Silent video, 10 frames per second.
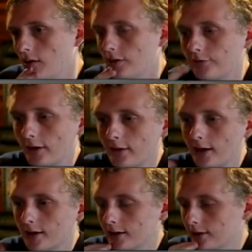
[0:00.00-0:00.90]
If I
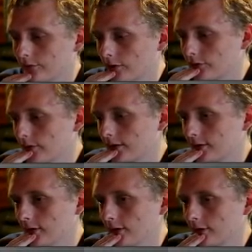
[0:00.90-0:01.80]
lock it, he can resurrect
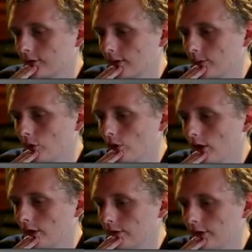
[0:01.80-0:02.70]
it the next round, pull it
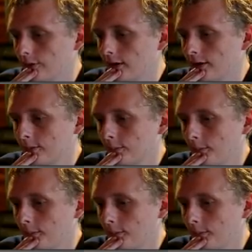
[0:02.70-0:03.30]
off anyway.